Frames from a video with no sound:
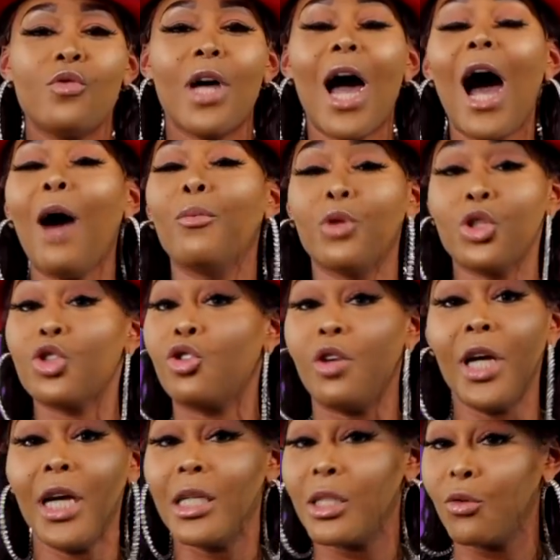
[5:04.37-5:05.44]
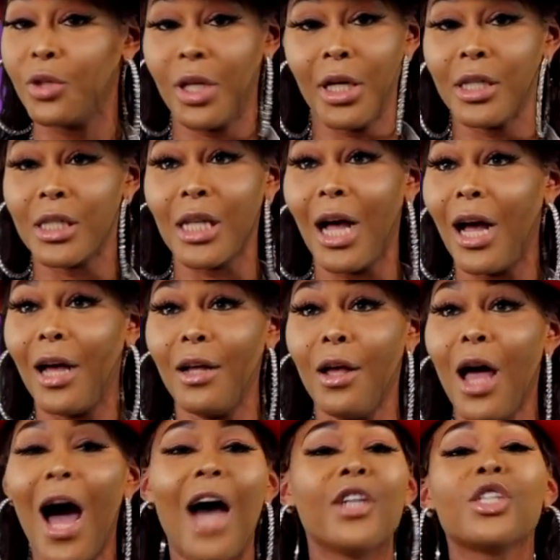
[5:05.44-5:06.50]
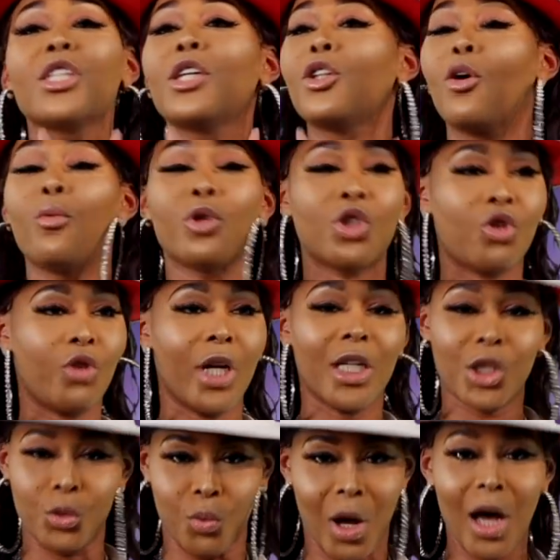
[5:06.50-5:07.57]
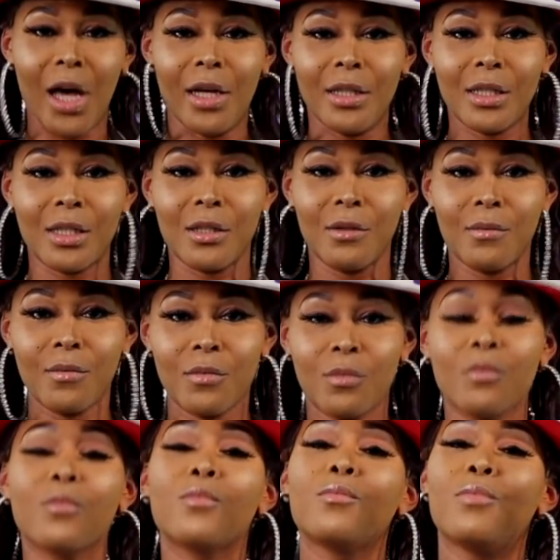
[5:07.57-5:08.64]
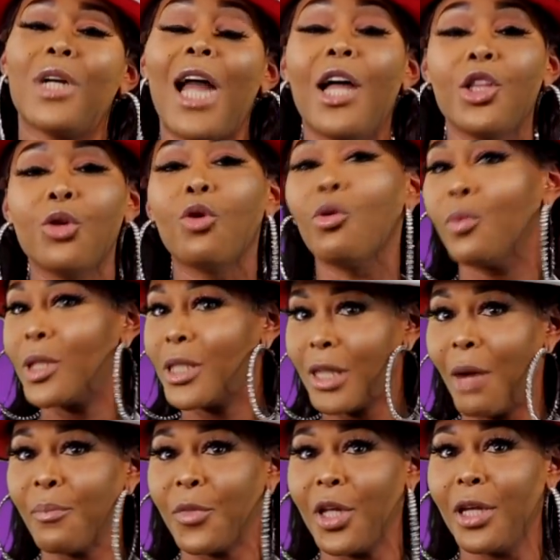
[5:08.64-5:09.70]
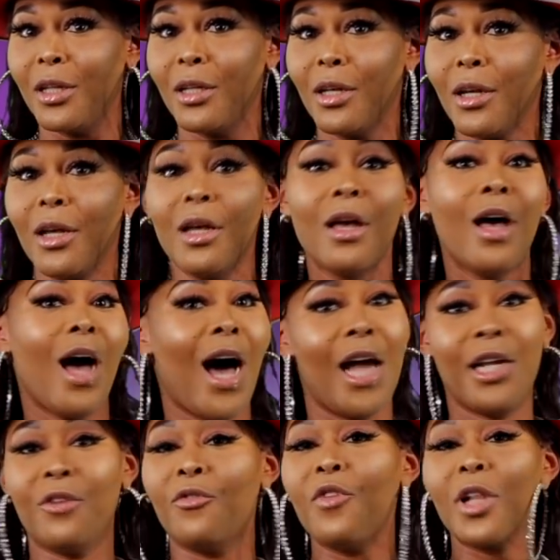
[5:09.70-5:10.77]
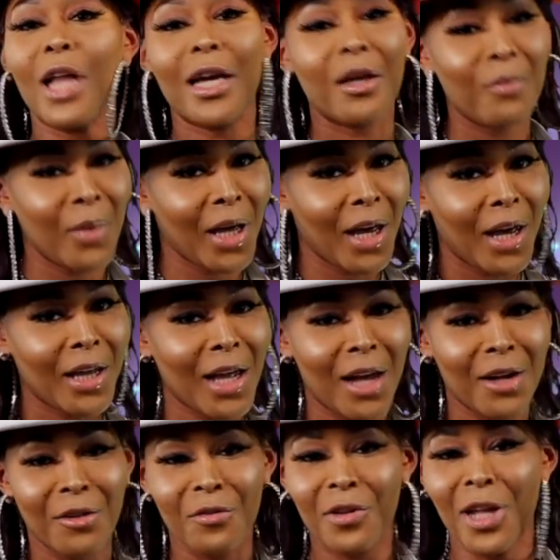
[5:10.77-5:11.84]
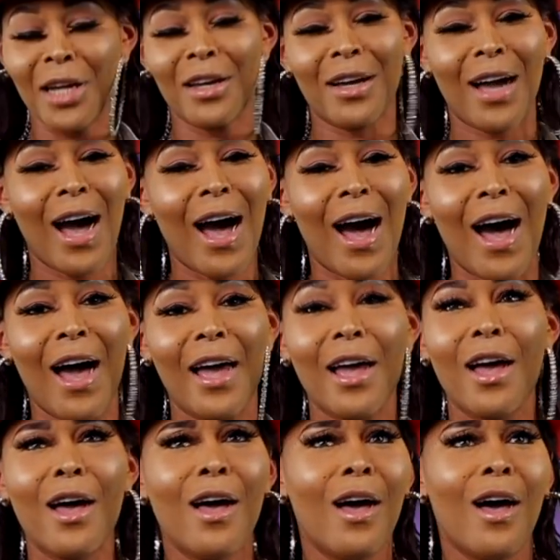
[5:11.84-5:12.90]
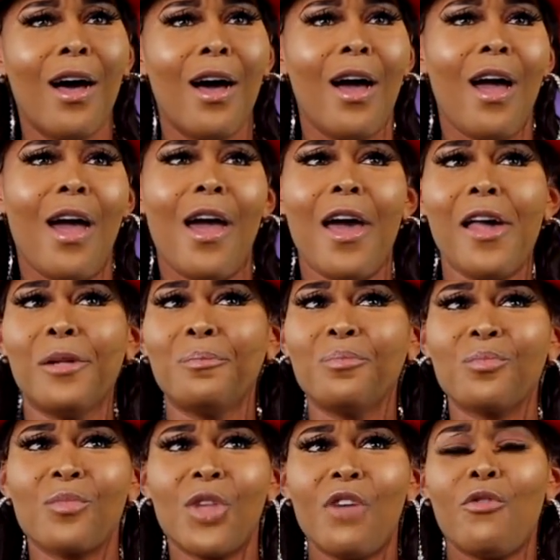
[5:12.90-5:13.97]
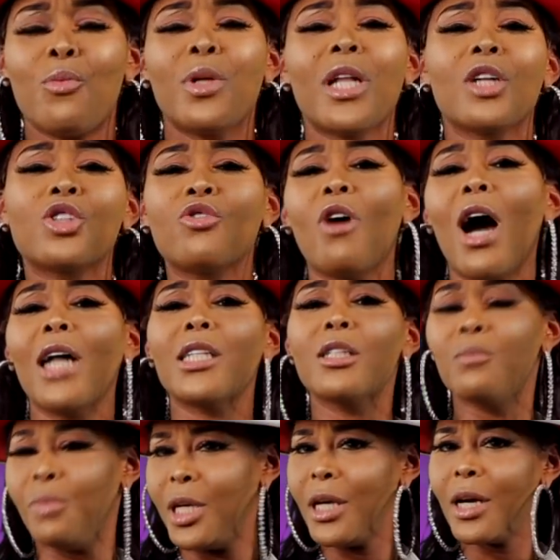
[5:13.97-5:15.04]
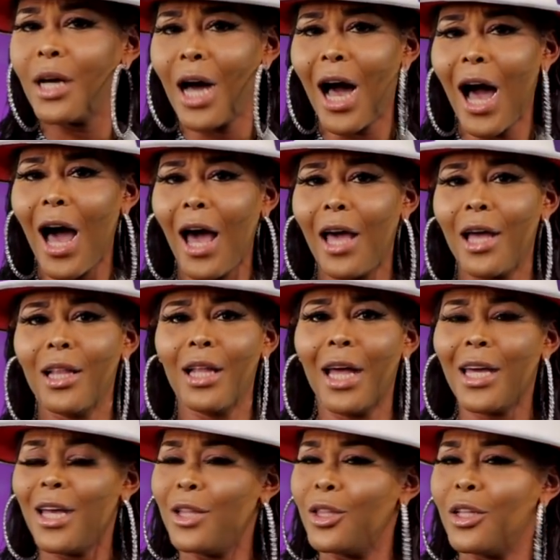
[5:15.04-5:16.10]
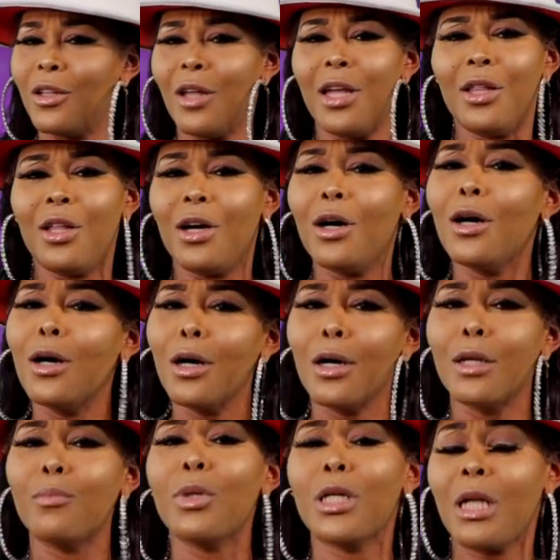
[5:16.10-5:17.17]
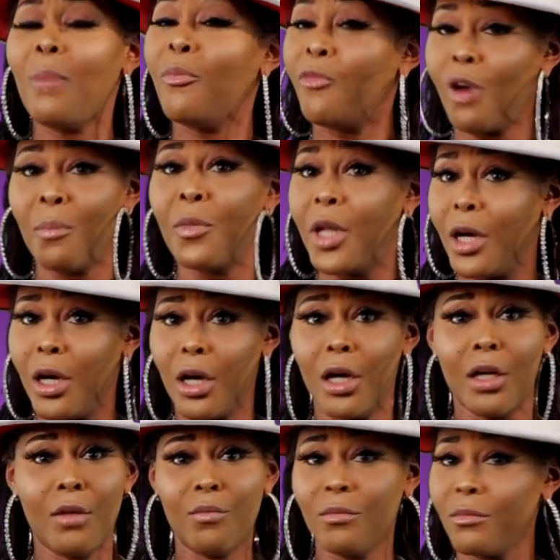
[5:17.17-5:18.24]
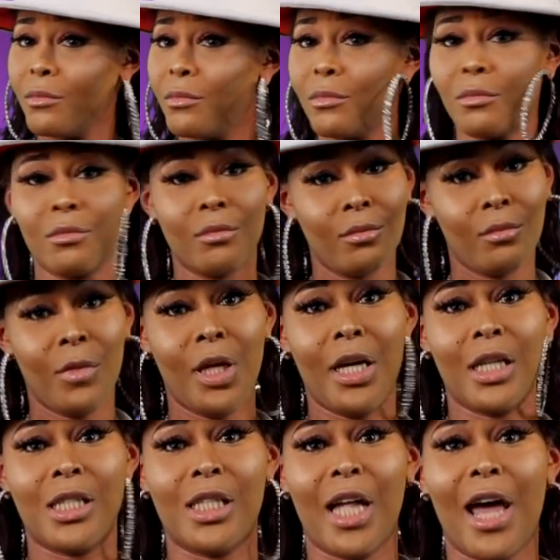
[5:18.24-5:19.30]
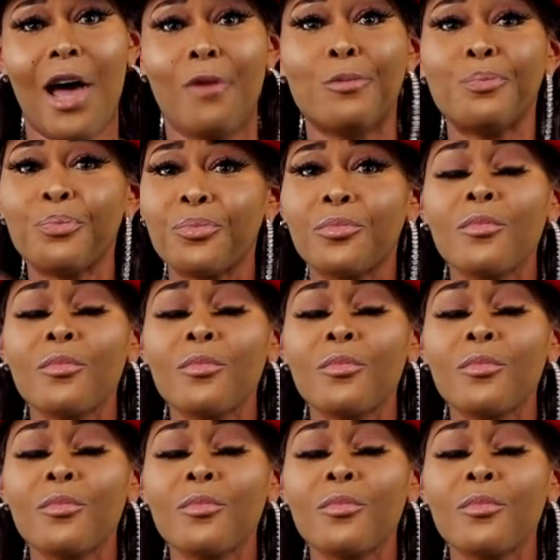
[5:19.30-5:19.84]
That I was trans on the inside. I just didn't know what trans was. Mm-hmm. But I knew it was something. I didn't feel like a man. I didn't feel like a guy. And even when I tried to be a guy, like in the hood, because I'm from the hood, hands down.